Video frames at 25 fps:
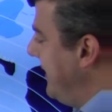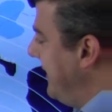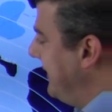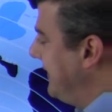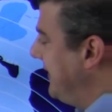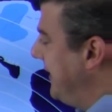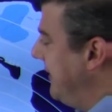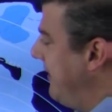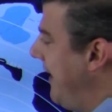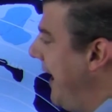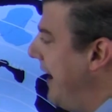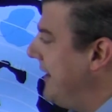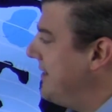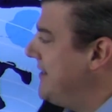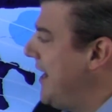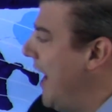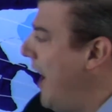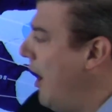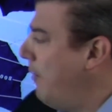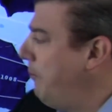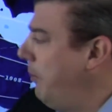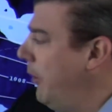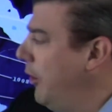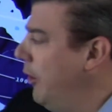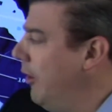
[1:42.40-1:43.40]
You see that
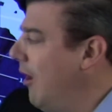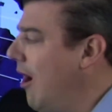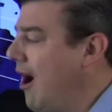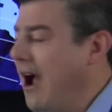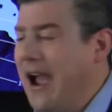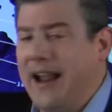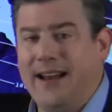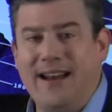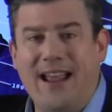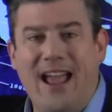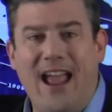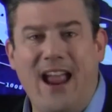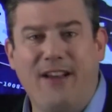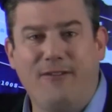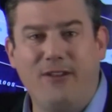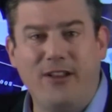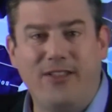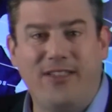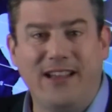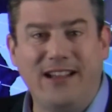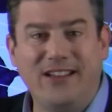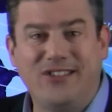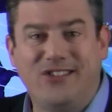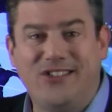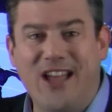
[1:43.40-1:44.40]
dark blue line?
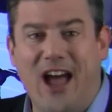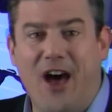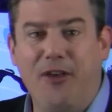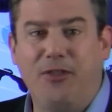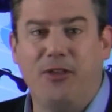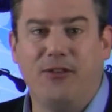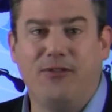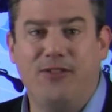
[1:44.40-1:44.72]
Everything south